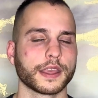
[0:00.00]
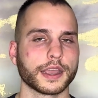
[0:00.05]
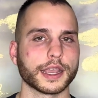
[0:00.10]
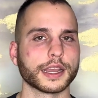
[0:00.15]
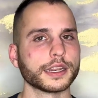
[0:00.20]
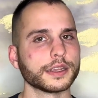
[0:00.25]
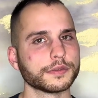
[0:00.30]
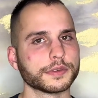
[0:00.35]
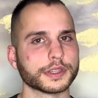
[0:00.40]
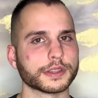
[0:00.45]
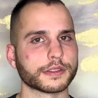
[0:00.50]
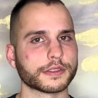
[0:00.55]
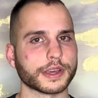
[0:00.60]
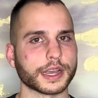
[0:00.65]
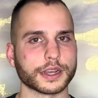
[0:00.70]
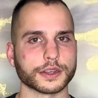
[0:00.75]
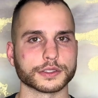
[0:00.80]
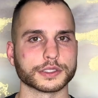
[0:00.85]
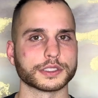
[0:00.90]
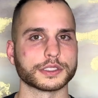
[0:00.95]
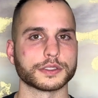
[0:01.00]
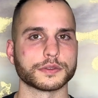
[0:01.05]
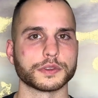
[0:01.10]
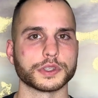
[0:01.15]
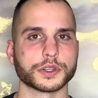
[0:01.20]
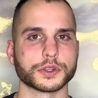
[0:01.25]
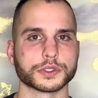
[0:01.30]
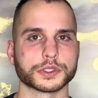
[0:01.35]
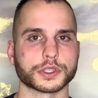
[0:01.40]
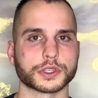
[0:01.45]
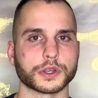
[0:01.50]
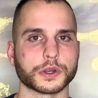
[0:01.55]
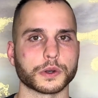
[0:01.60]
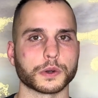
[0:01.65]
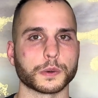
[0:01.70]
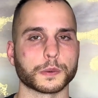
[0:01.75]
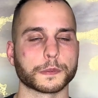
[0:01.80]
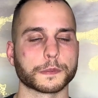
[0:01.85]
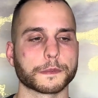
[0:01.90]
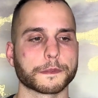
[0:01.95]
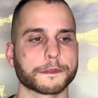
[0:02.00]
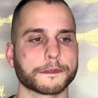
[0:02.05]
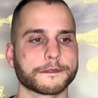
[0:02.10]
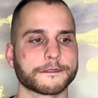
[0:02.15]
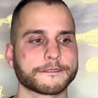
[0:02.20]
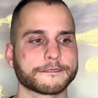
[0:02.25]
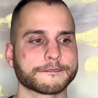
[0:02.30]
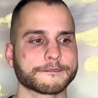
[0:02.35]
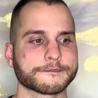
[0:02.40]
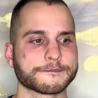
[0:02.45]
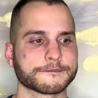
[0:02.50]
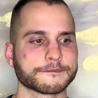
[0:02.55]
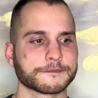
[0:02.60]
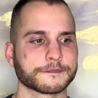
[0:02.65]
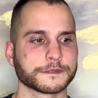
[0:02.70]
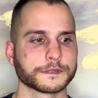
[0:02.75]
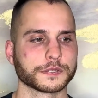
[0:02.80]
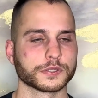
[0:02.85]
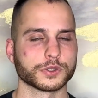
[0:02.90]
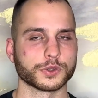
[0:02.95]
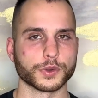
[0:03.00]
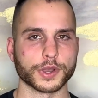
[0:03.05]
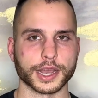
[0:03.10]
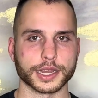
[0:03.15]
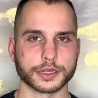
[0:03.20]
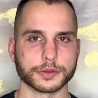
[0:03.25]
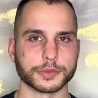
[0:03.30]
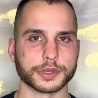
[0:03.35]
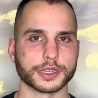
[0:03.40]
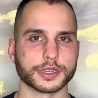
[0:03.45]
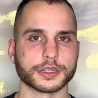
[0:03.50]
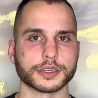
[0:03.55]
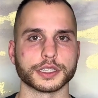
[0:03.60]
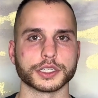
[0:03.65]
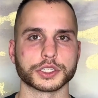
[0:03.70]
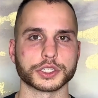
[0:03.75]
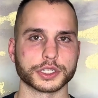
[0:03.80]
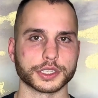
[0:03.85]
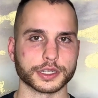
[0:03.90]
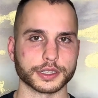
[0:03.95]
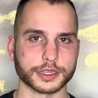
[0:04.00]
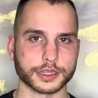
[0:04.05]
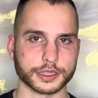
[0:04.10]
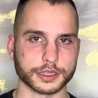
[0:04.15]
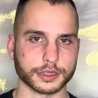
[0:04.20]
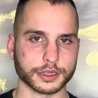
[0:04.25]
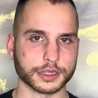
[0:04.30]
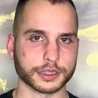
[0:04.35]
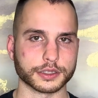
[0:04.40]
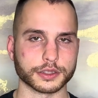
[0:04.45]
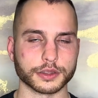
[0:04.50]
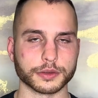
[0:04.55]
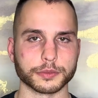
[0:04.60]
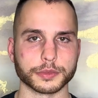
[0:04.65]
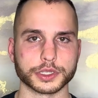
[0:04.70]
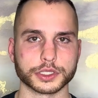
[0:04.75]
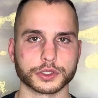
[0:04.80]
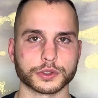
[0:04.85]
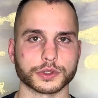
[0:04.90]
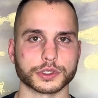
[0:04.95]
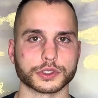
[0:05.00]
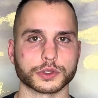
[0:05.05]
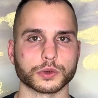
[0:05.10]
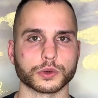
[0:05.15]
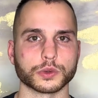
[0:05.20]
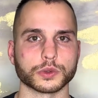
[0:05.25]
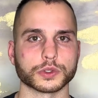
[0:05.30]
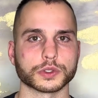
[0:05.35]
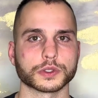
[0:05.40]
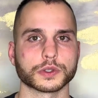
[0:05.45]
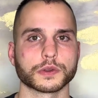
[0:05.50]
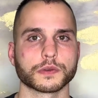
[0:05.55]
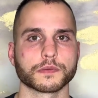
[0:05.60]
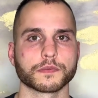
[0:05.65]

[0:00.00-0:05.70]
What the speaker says: And even thousands of years ago, you had to be an initiate into the mystery schools.